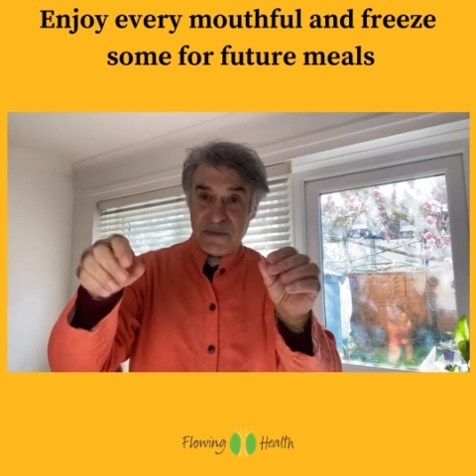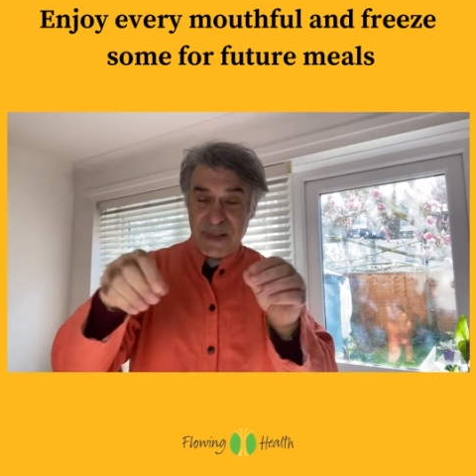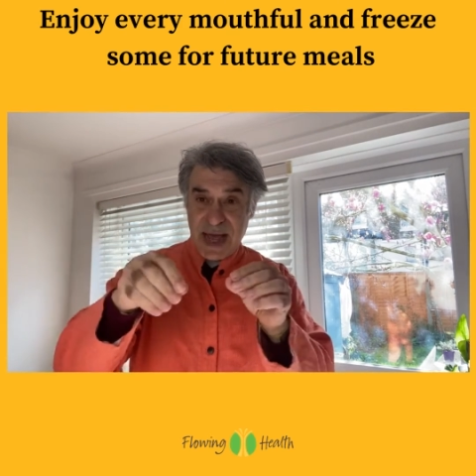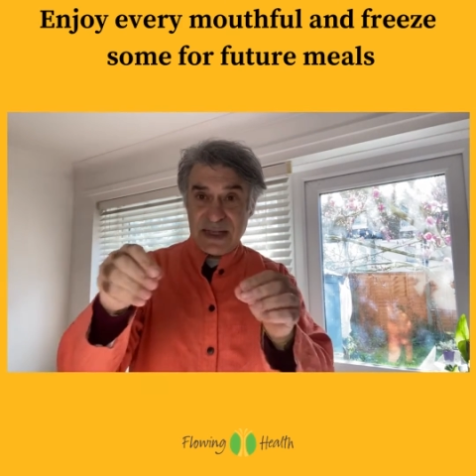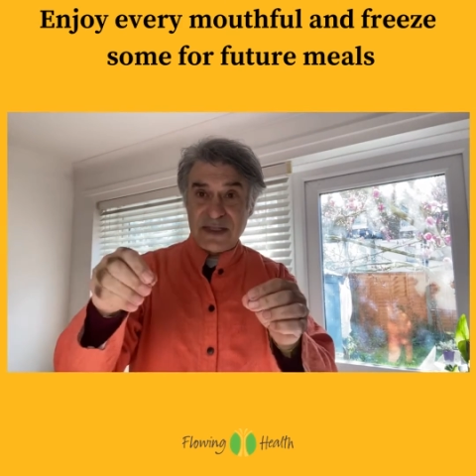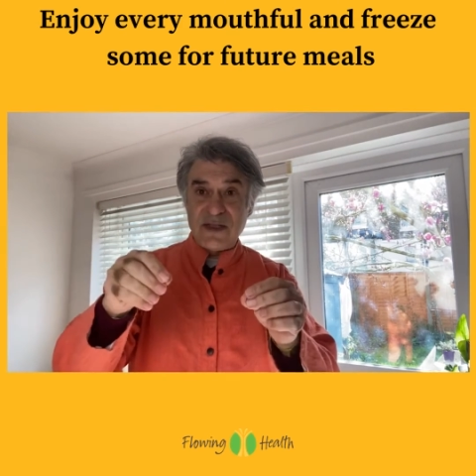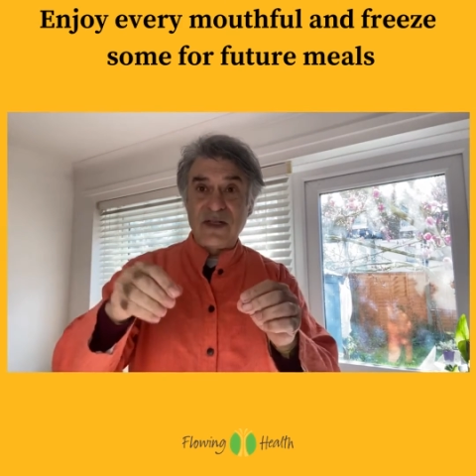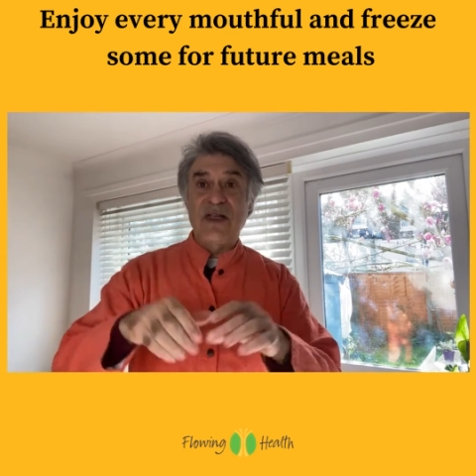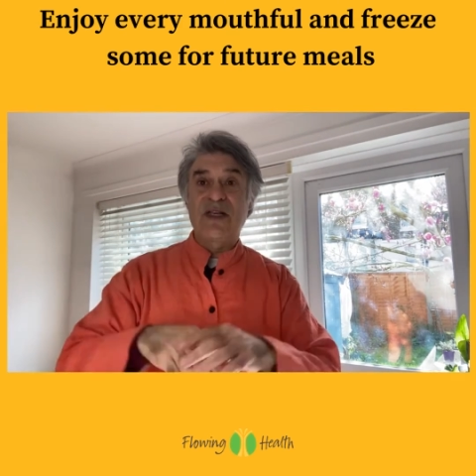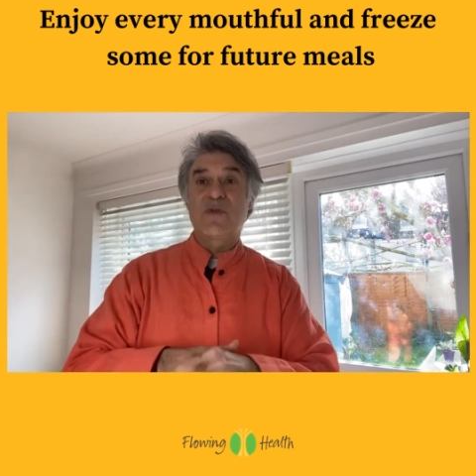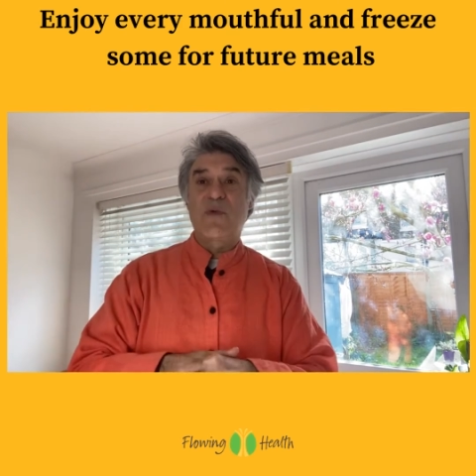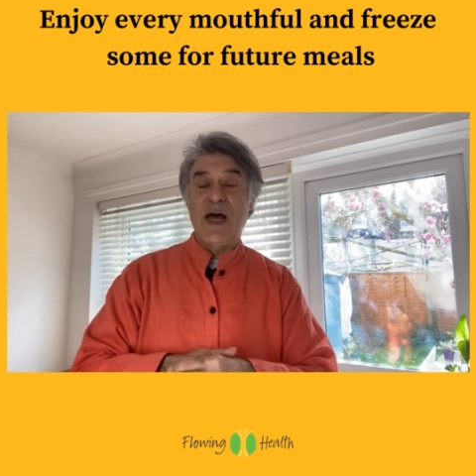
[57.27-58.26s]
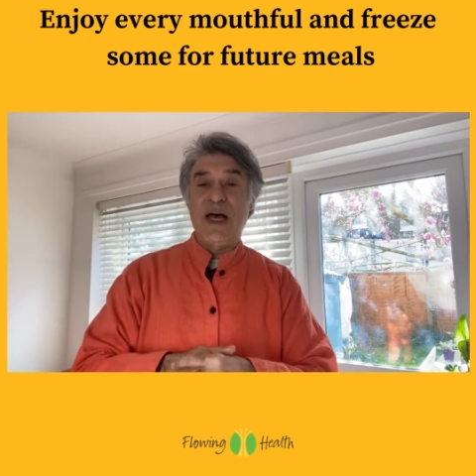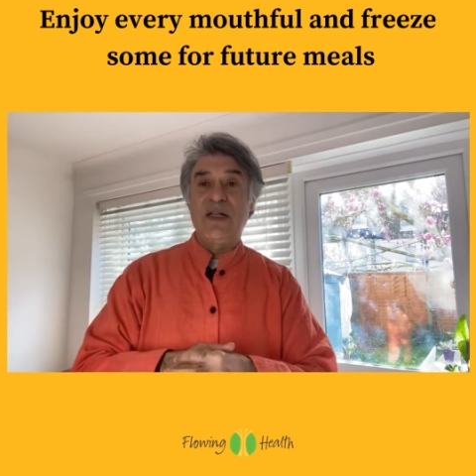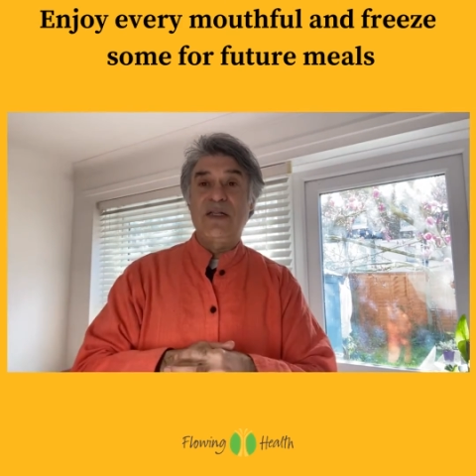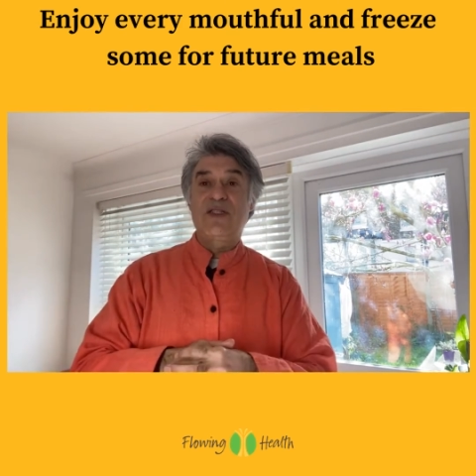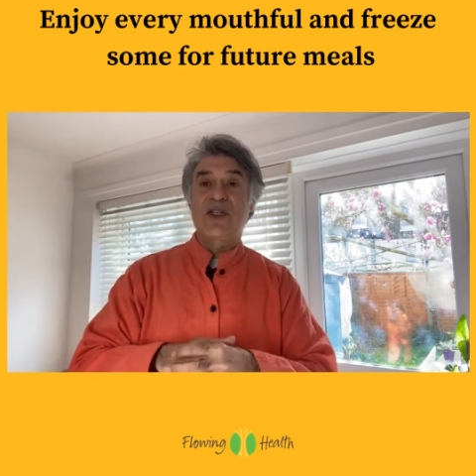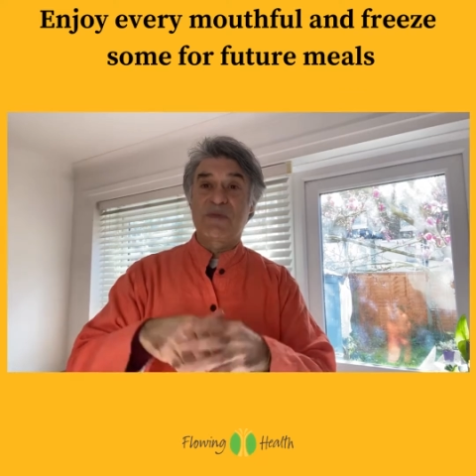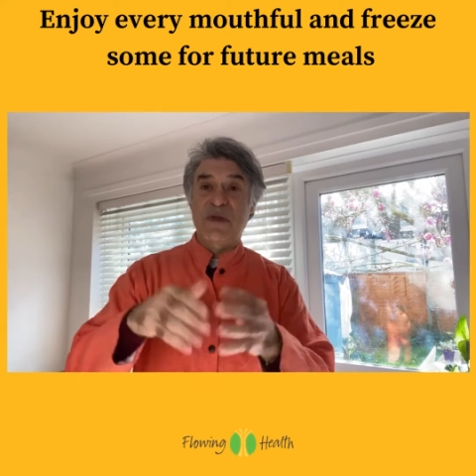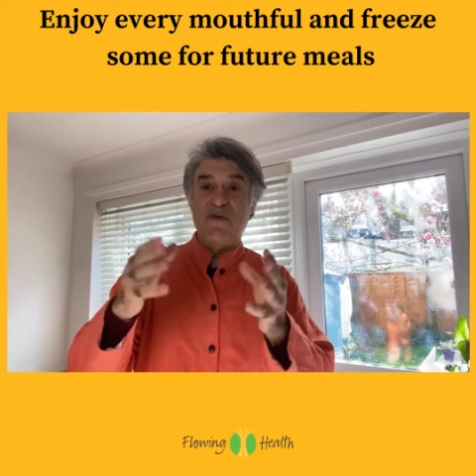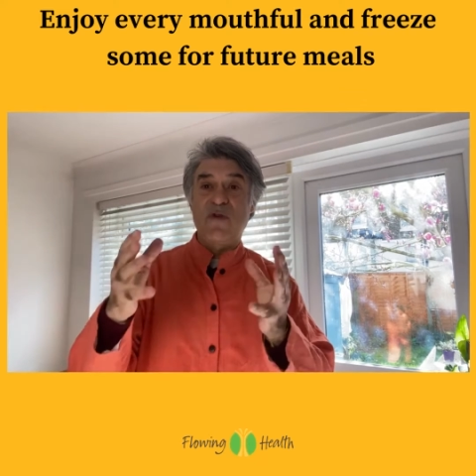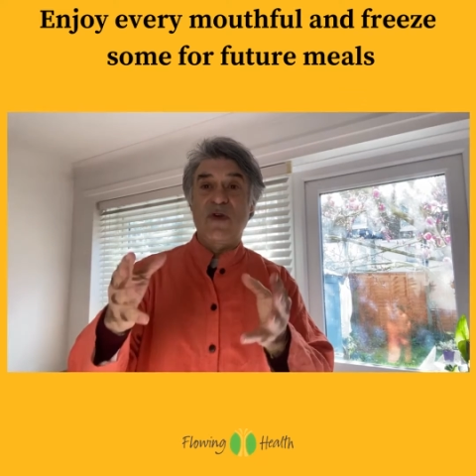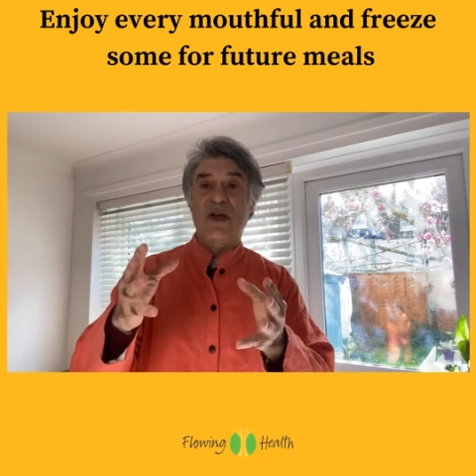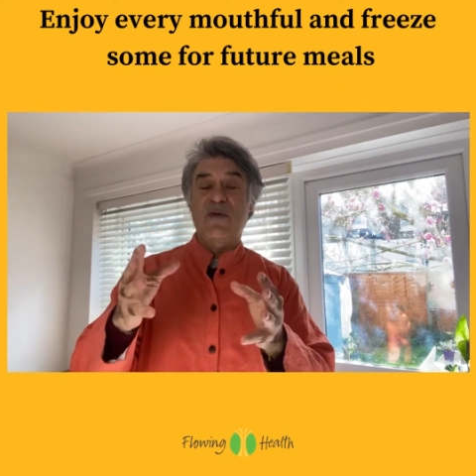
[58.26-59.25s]
basil as well, just
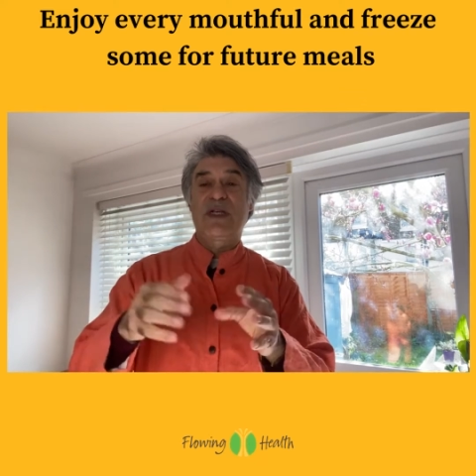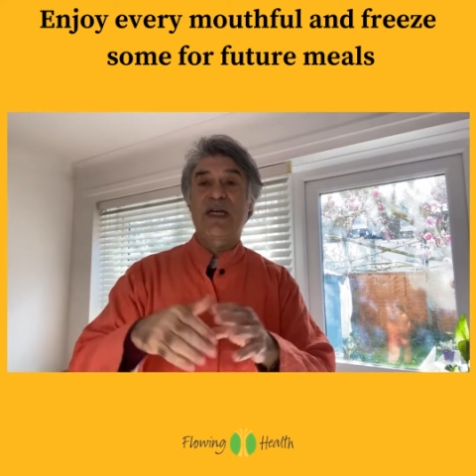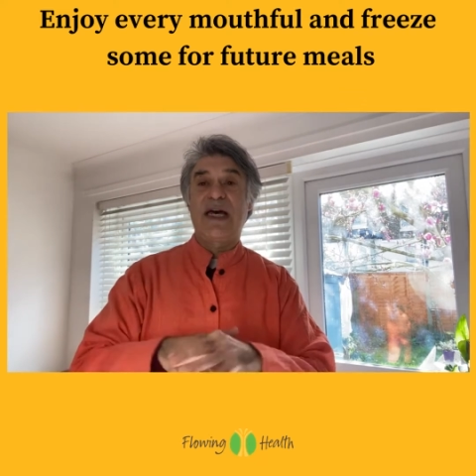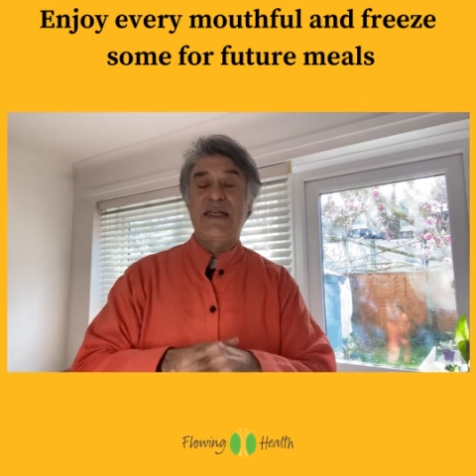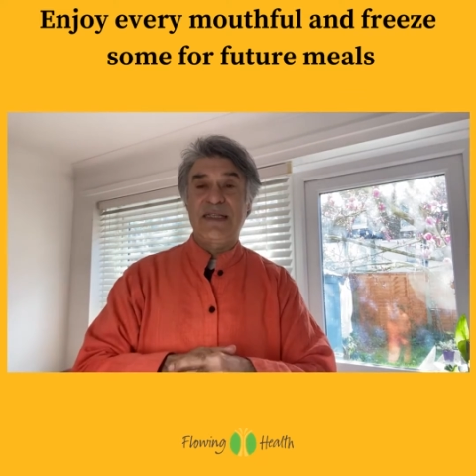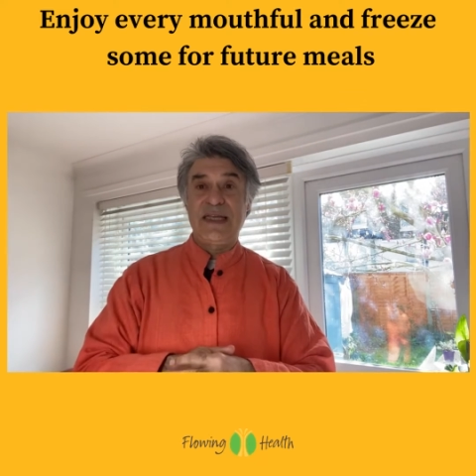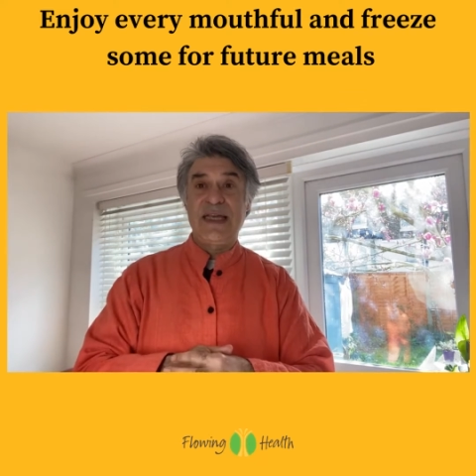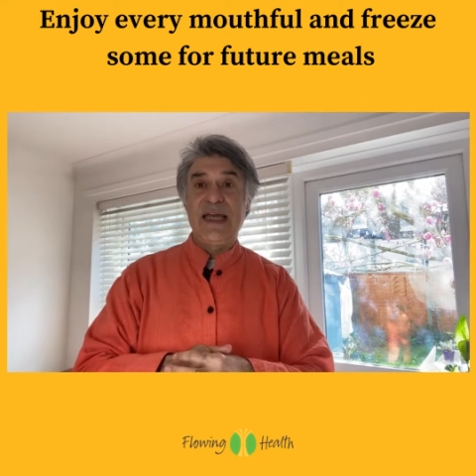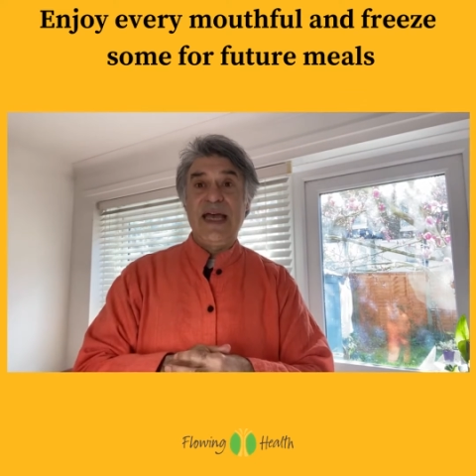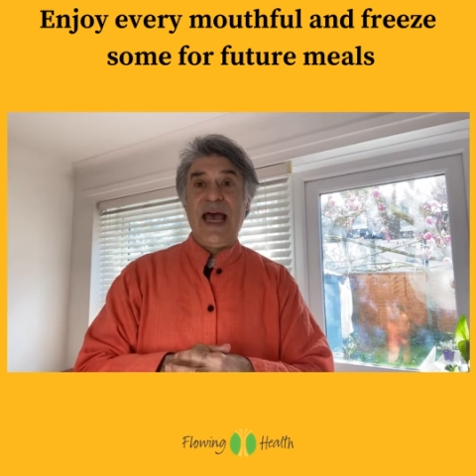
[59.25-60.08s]
before liquidizing,